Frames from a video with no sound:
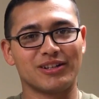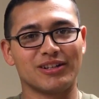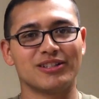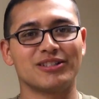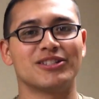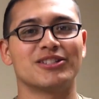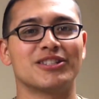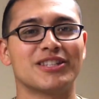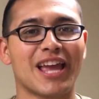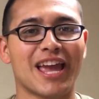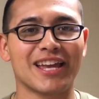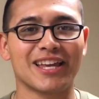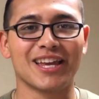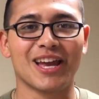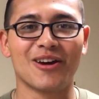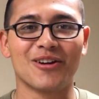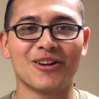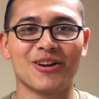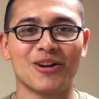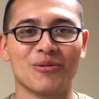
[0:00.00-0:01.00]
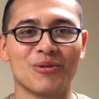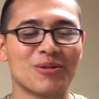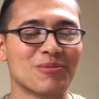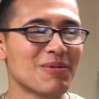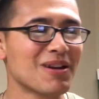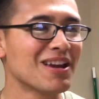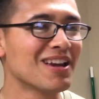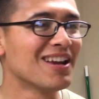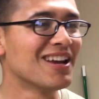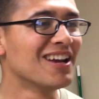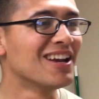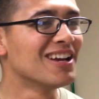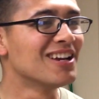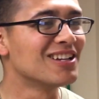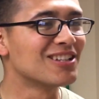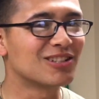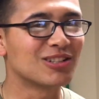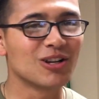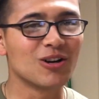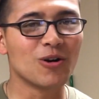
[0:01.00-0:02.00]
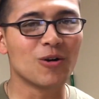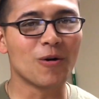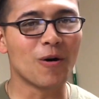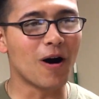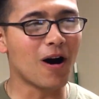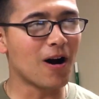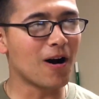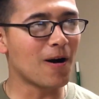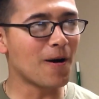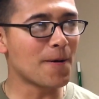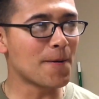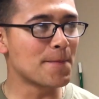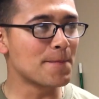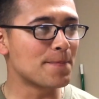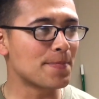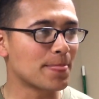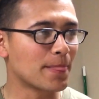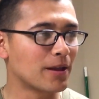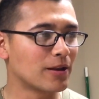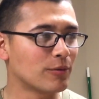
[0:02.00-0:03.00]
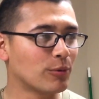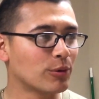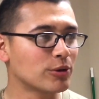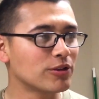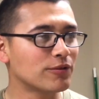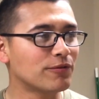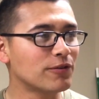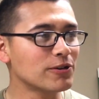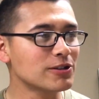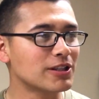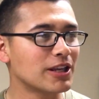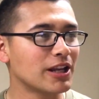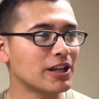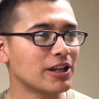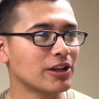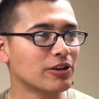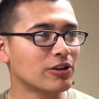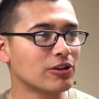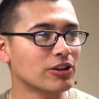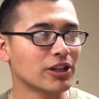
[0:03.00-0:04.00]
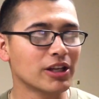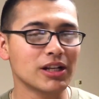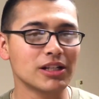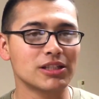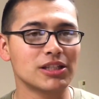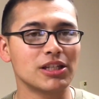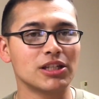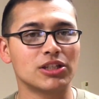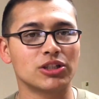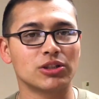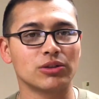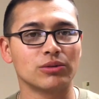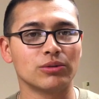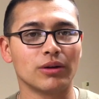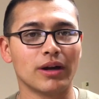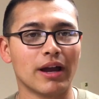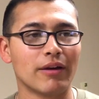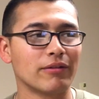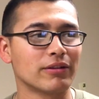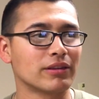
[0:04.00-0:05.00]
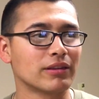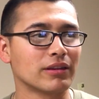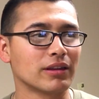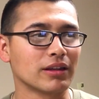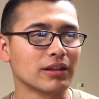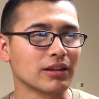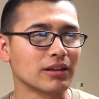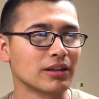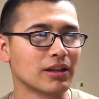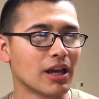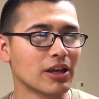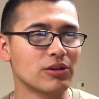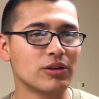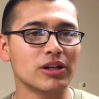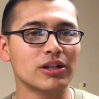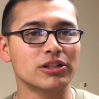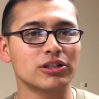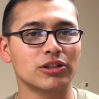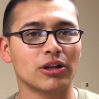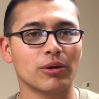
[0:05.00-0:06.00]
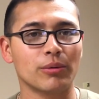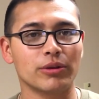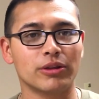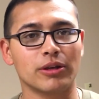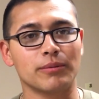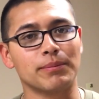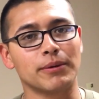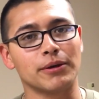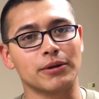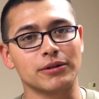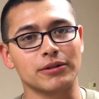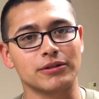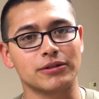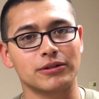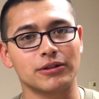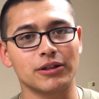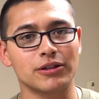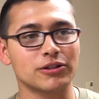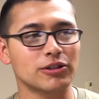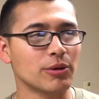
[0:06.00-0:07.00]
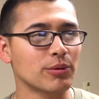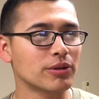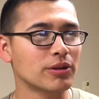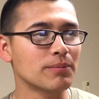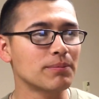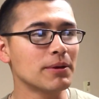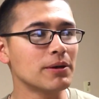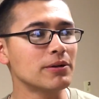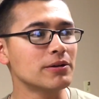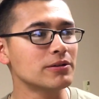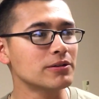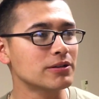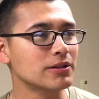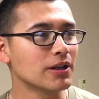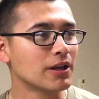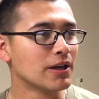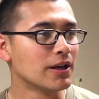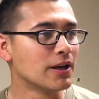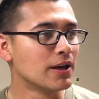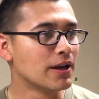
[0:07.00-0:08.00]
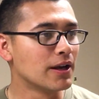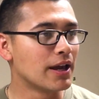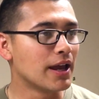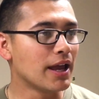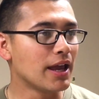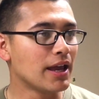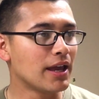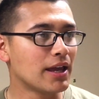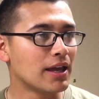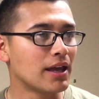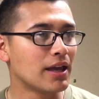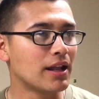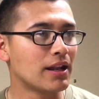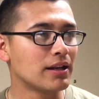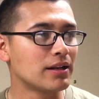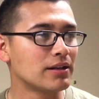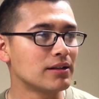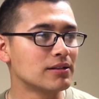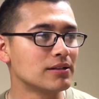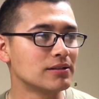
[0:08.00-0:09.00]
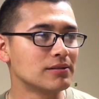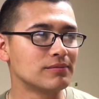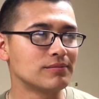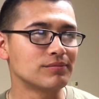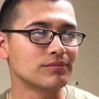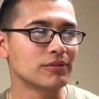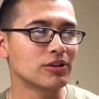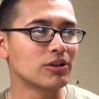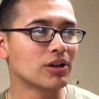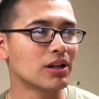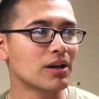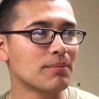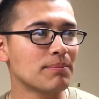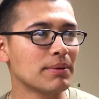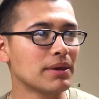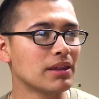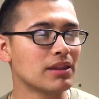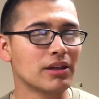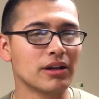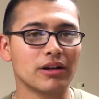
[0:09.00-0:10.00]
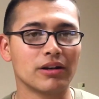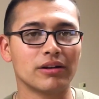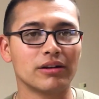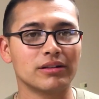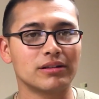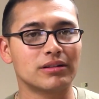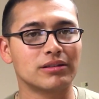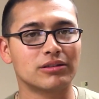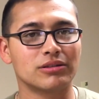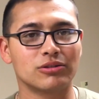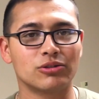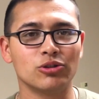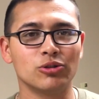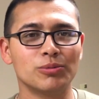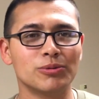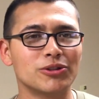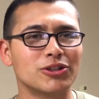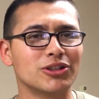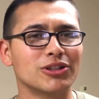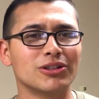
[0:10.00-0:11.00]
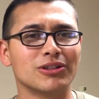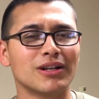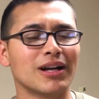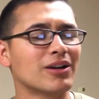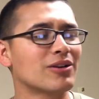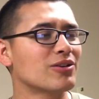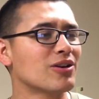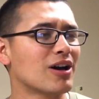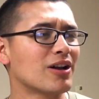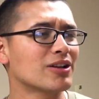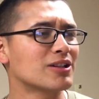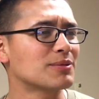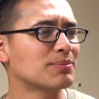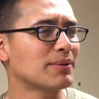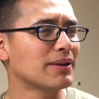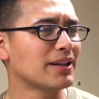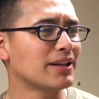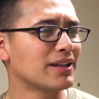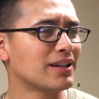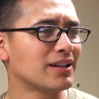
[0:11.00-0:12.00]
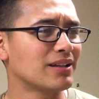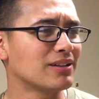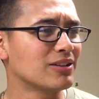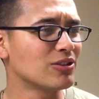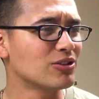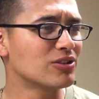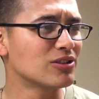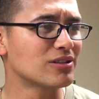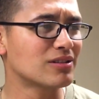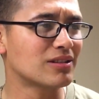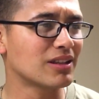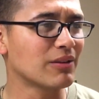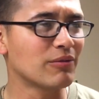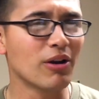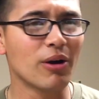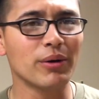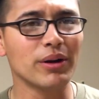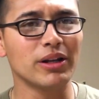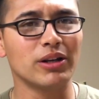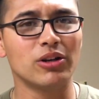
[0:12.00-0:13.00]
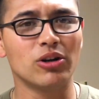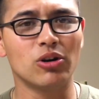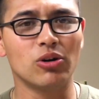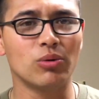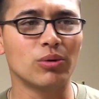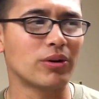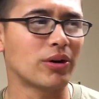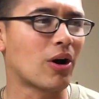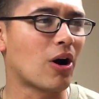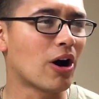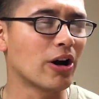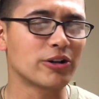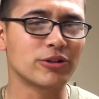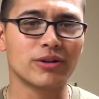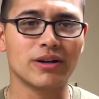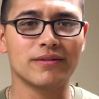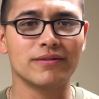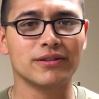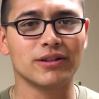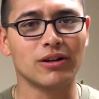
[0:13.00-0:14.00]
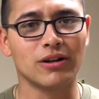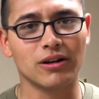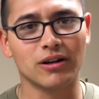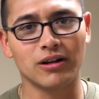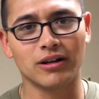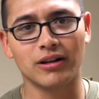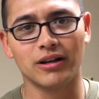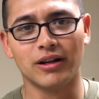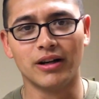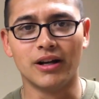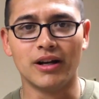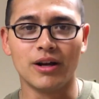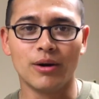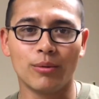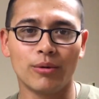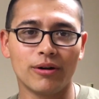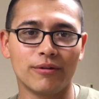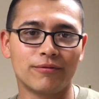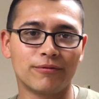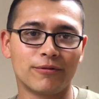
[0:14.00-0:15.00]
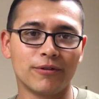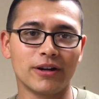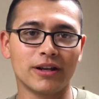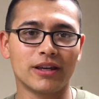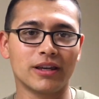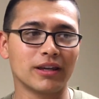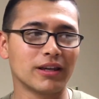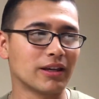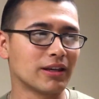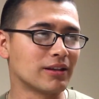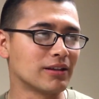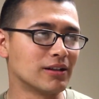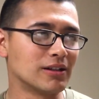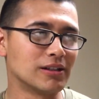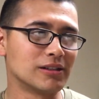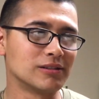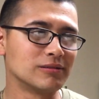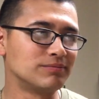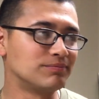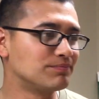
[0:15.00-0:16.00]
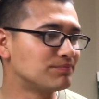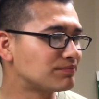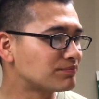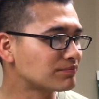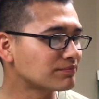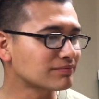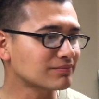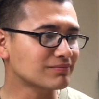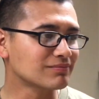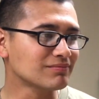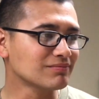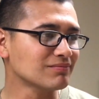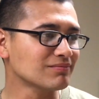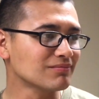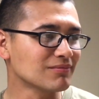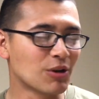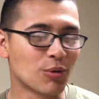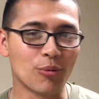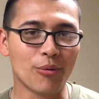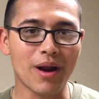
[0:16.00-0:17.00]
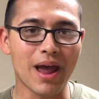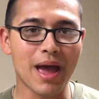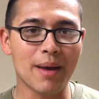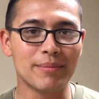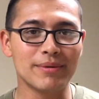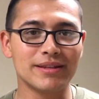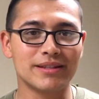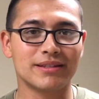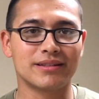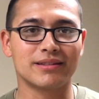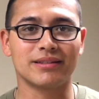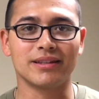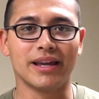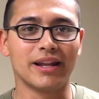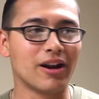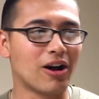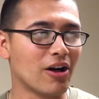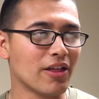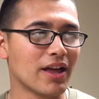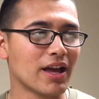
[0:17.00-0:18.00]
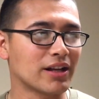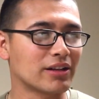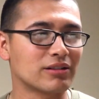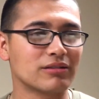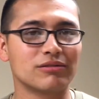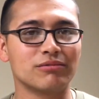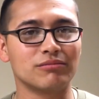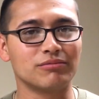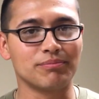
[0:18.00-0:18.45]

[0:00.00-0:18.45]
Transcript: He's yeah. just hanging out here with me. So um, when you first get here, they're gonna teach you everything, and you're gonna start with computers. You're gonna start with computers, and you're gonna be there. It's super chill. I don't know how to explain it. You just if you already know what hard drives are, what freaking uh, RAM is, and all that